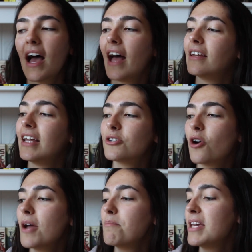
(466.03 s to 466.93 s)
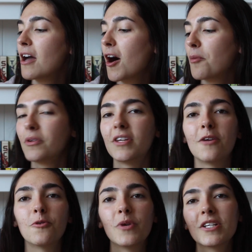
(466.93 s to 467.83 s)
and they try and meet up and
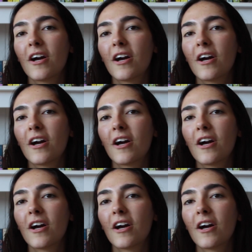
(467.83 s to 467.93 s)
they always